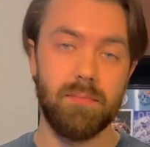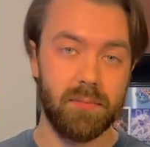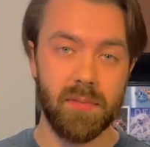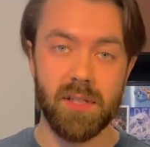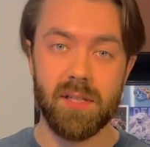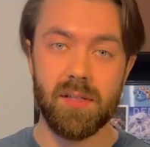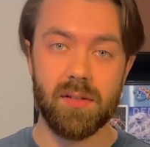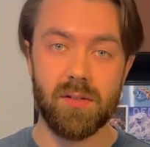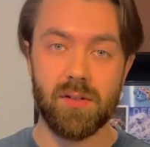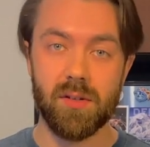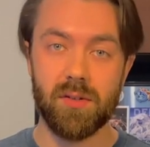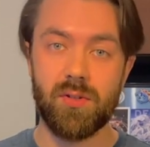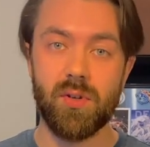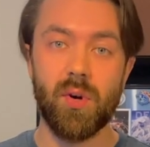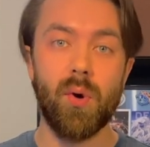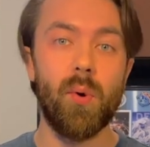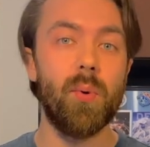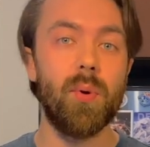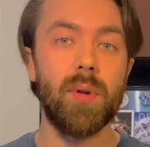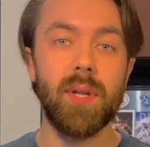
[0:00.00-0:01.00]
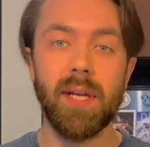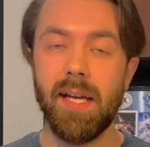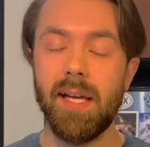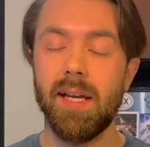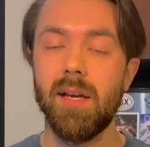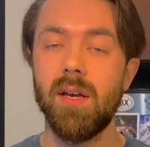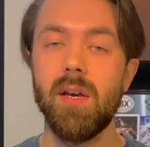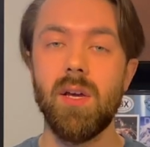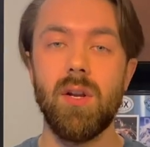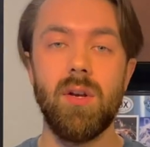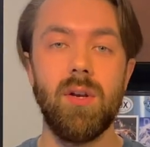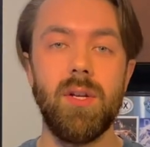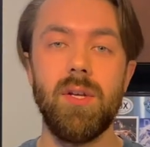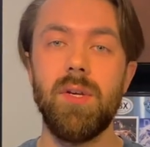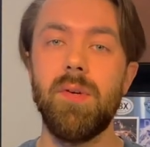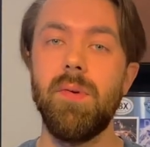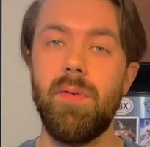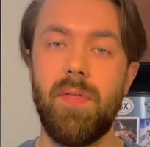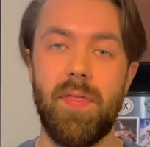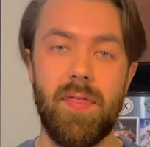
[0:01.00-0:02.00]
This is the totally
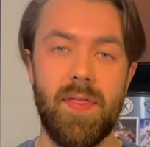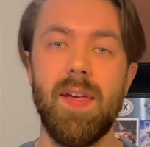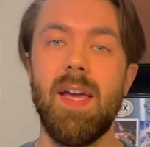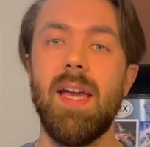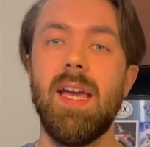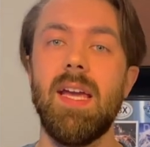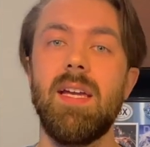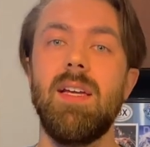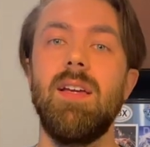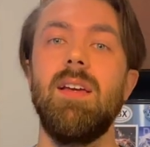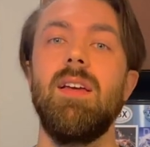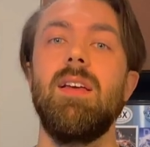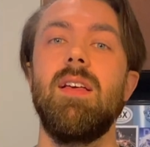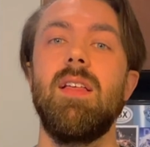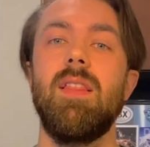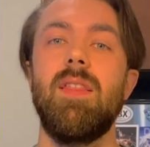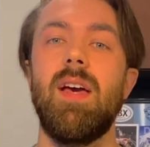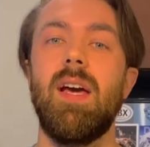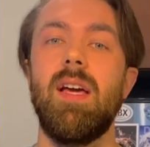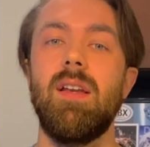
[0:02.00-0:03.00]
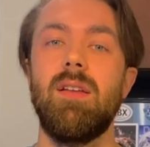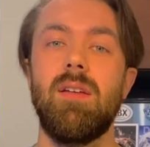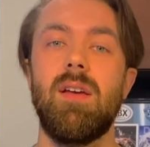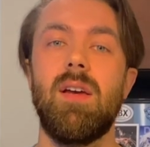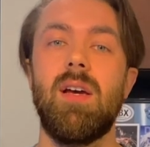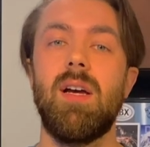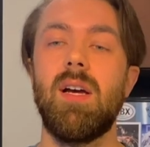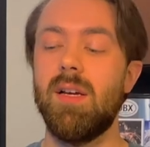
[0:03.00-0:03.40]
new thing that